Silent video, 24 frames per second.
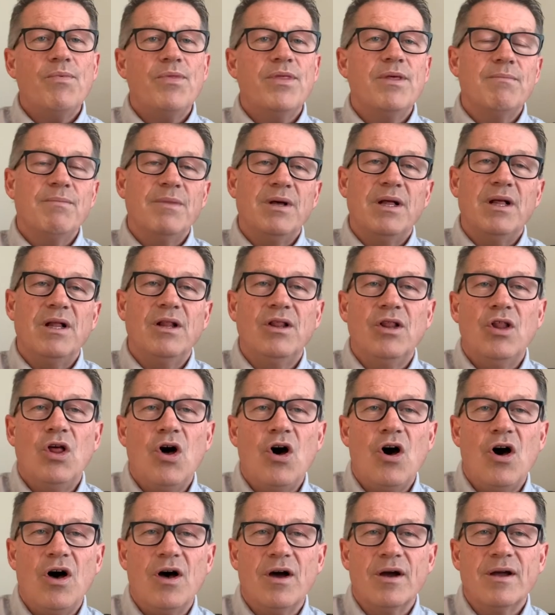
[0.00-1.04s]
them
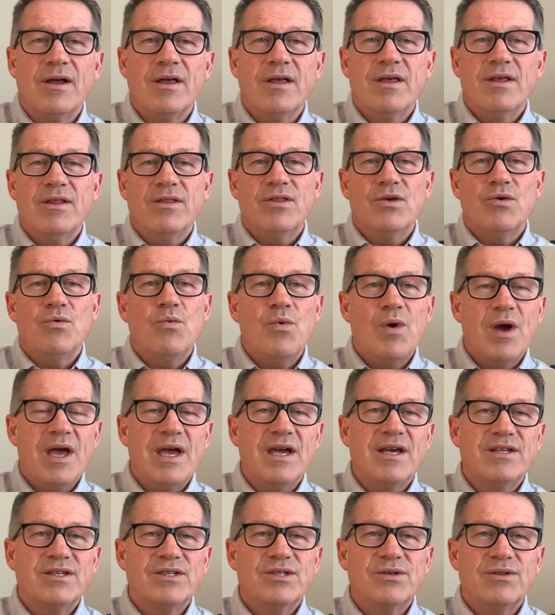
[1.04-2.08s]
along the
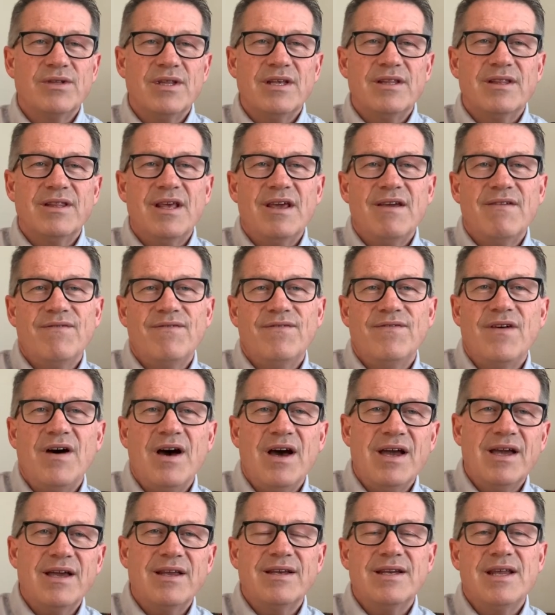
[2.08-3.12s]
way so that they
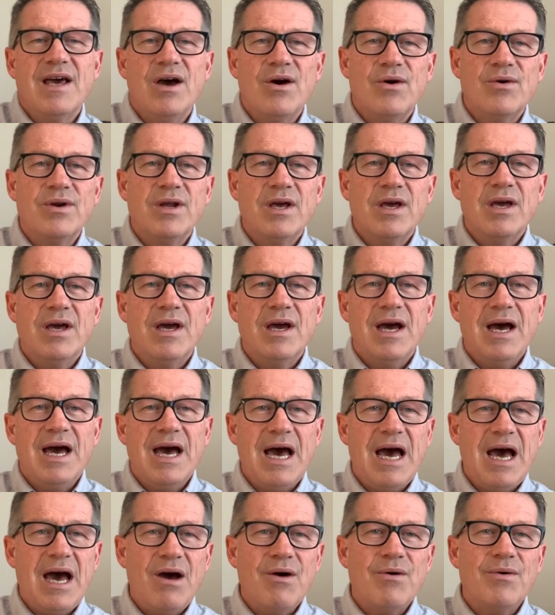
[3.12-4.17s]
find out
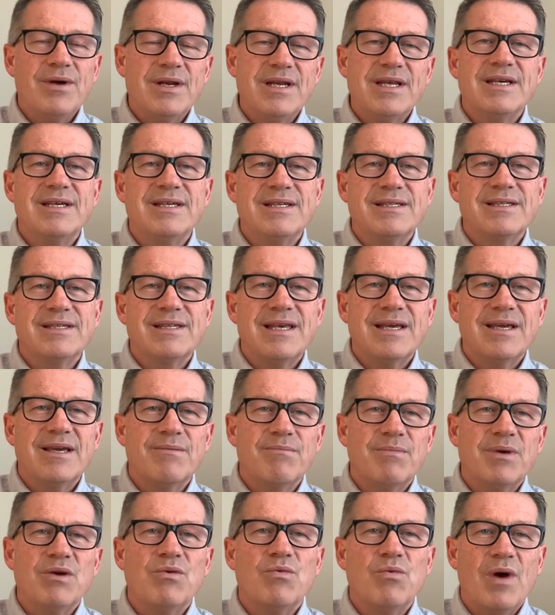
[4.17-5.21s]
how it is they can
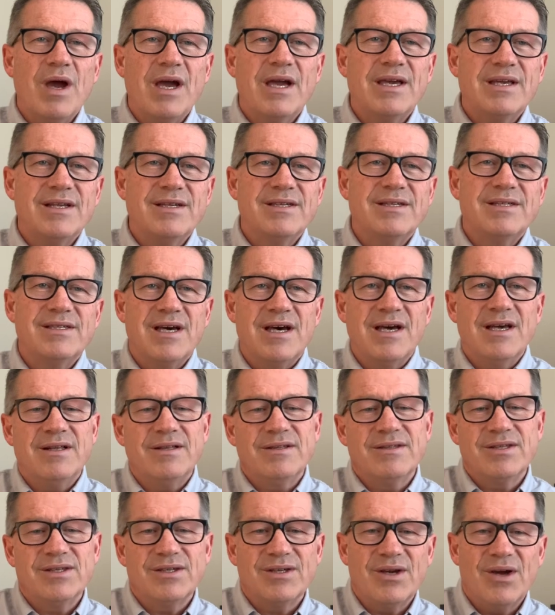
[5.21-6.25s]
be
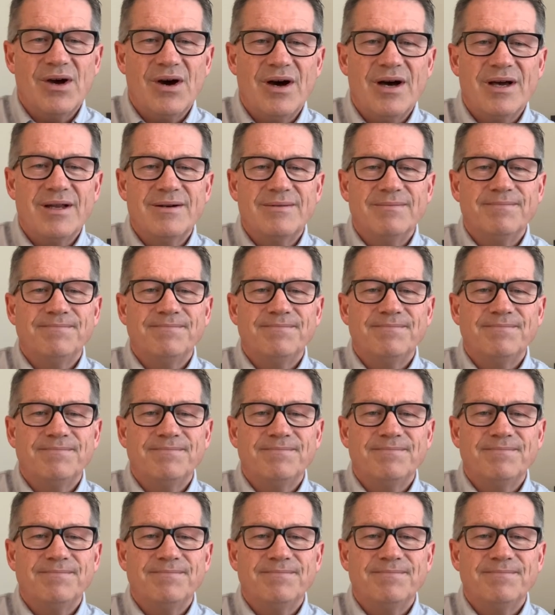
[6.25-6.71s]
reconciled to God.